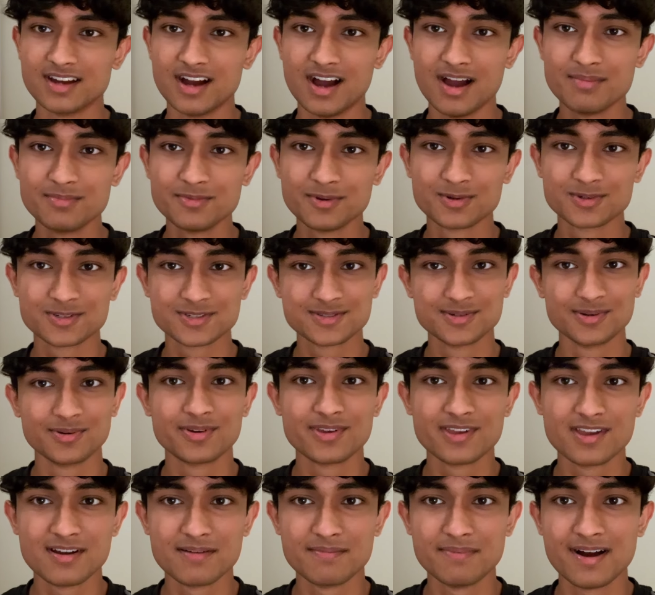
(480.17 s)
I'm not just
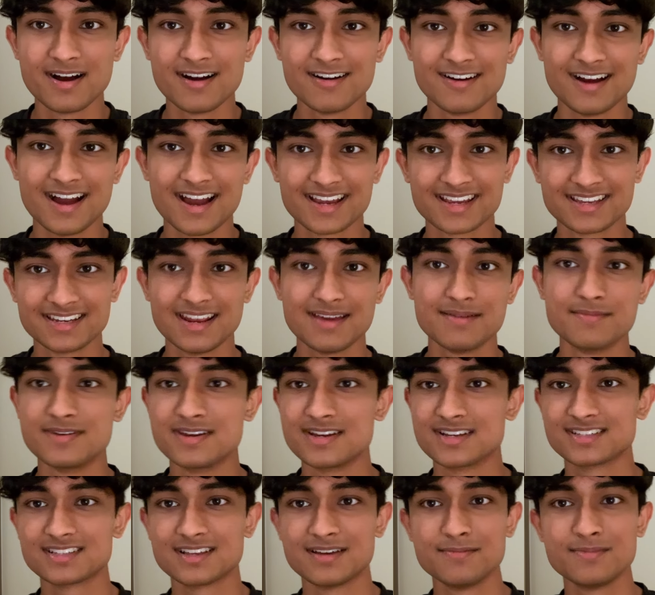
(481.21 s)
talking about
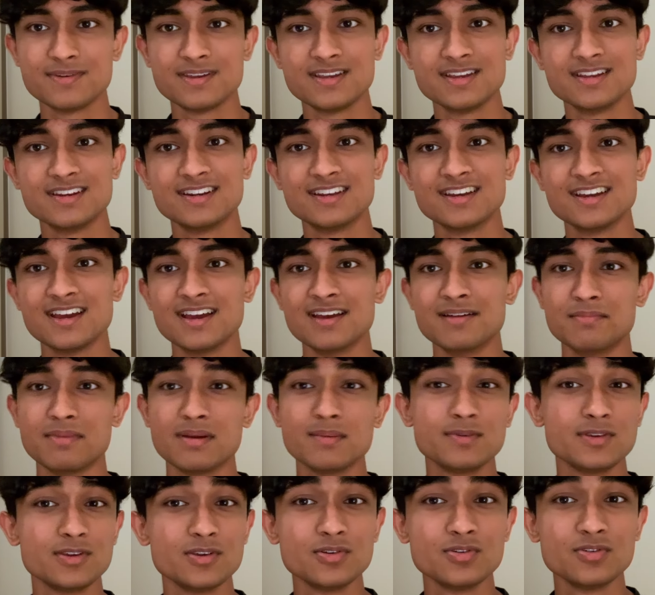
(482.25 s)
academics. I mean,
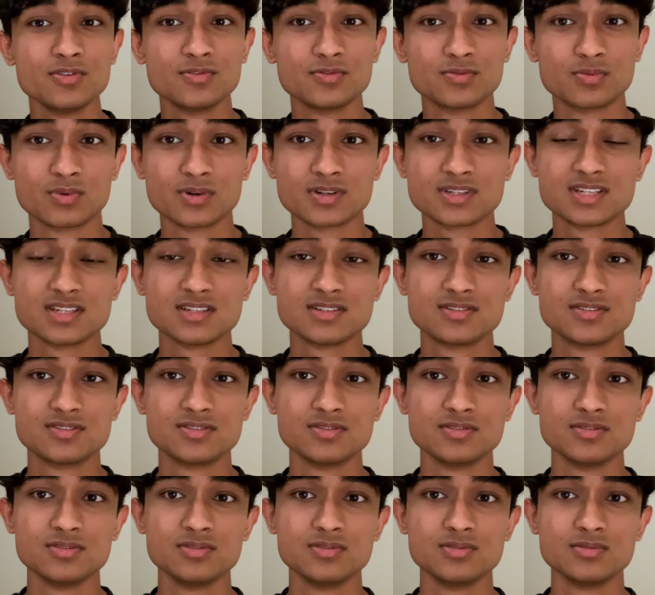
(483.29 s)
maybe you've wanted
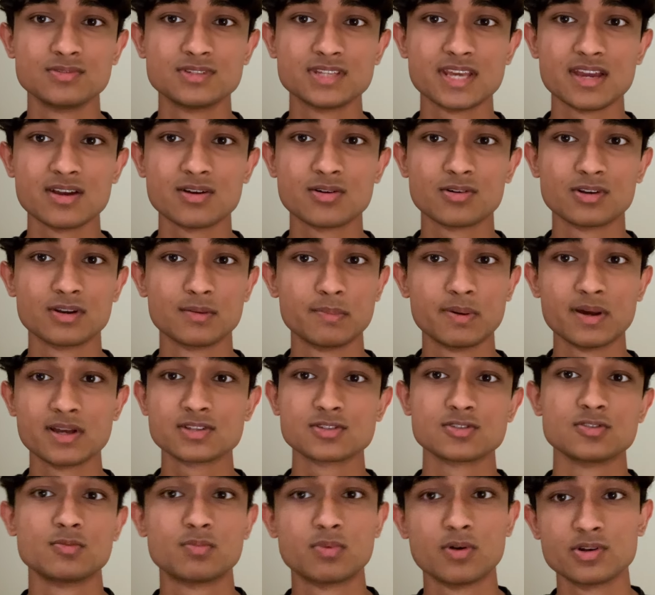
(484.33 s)
to take on a
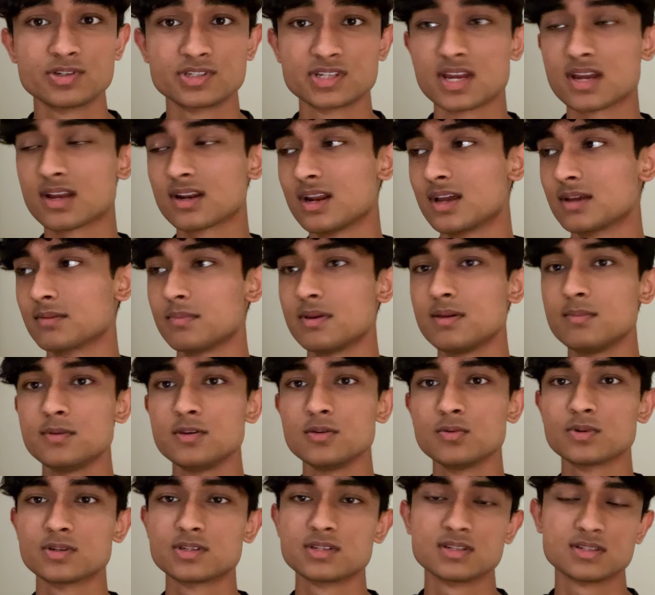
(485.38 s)
personal project, like maybe
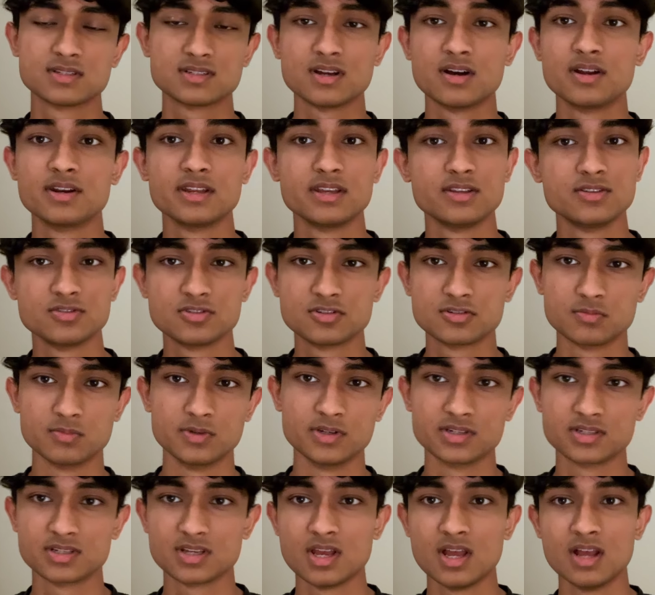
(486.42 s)
you want to start an
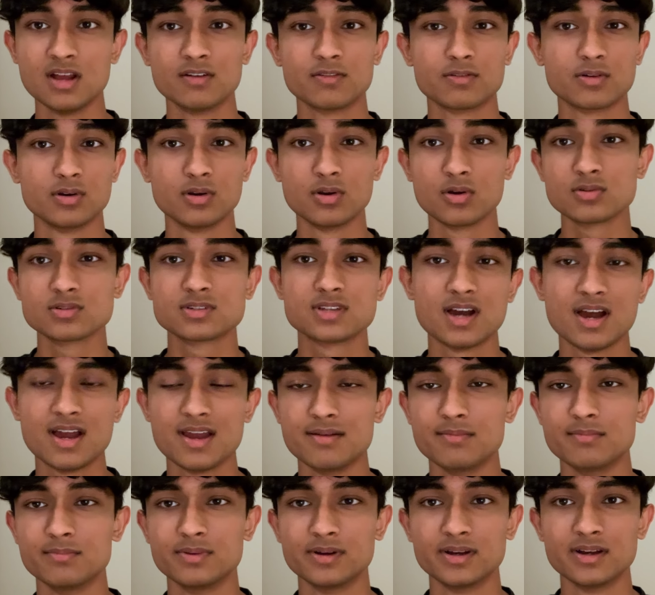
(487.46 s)
instrument for a long
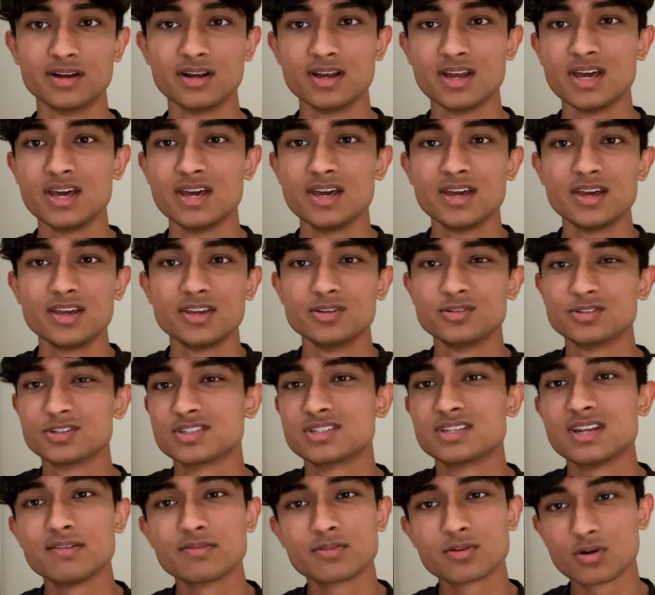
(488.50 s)
time, but you
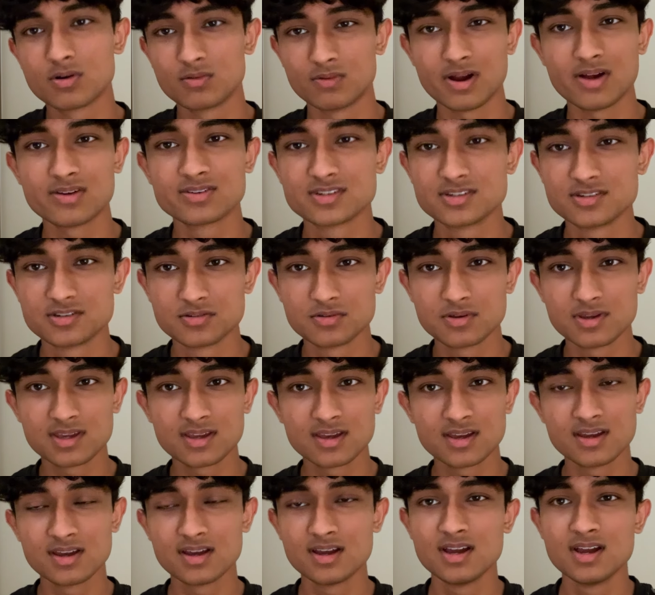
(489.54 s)
just never got around to doing
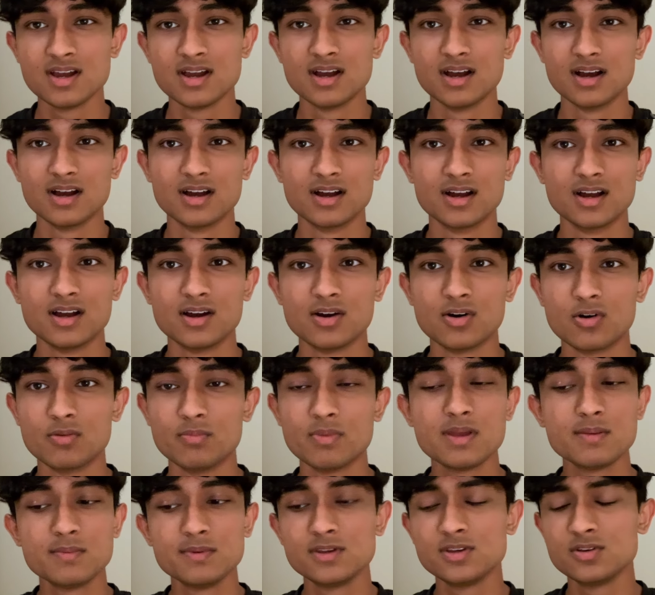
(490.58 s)
it. Or
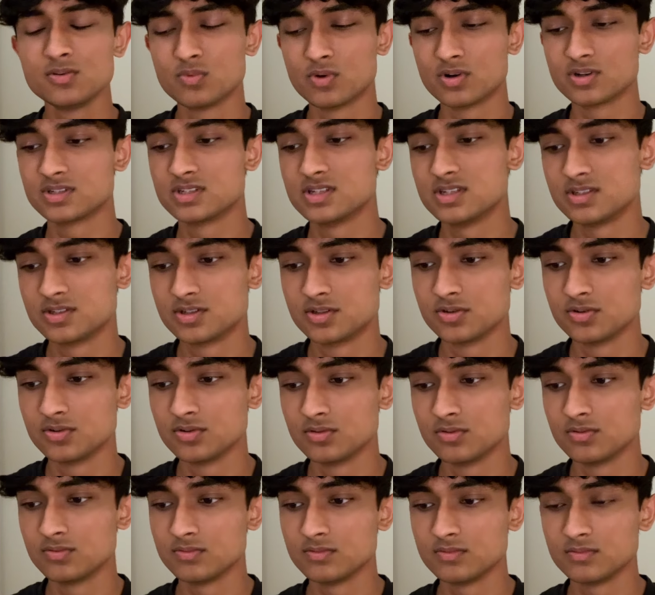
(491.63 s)
maybe you wanted
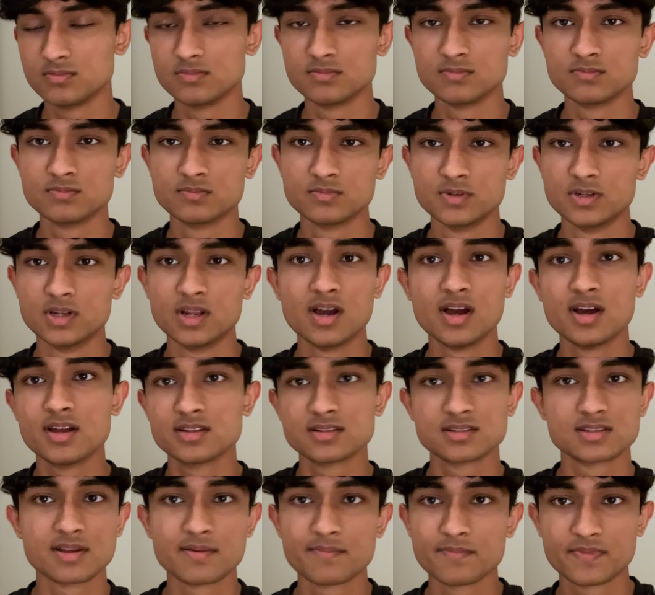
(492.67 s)
to
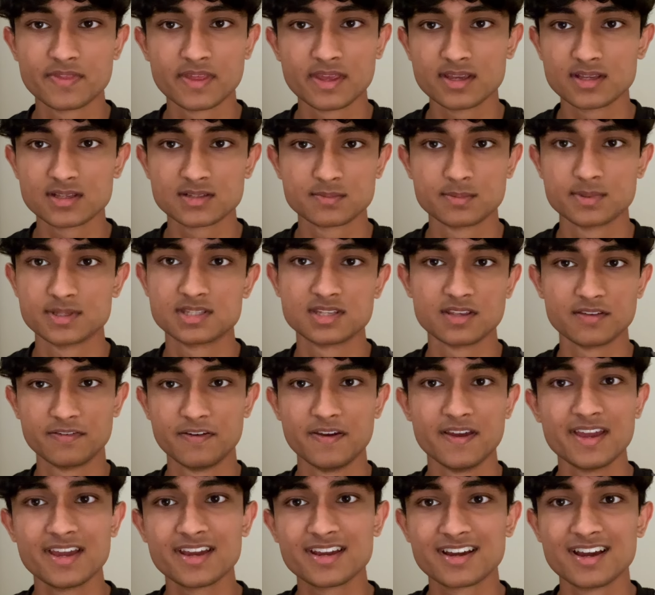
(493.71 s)
learn something
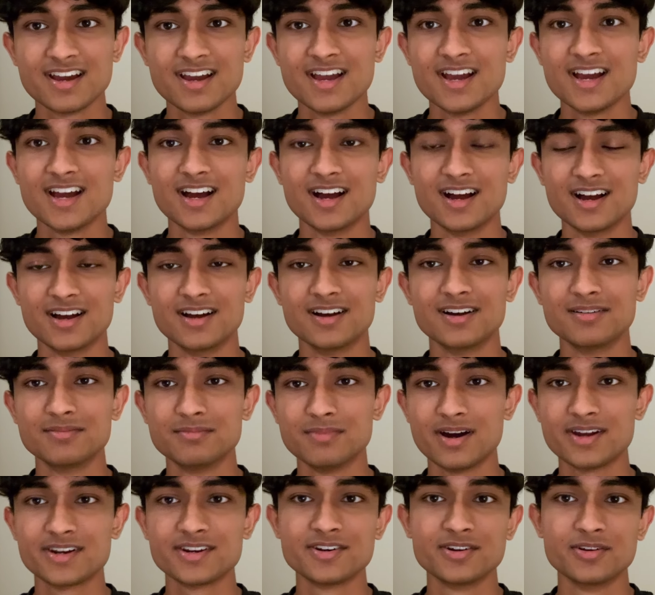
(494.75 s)
specific,
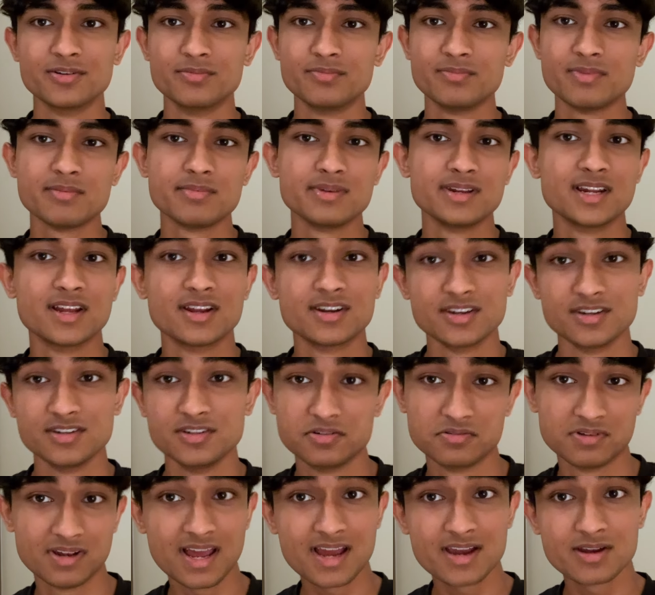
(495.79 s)
maybe learn a
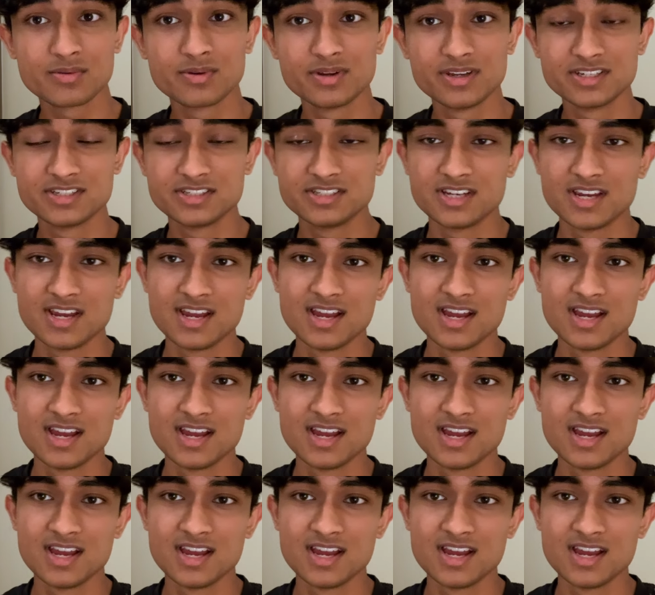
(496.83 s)
new language.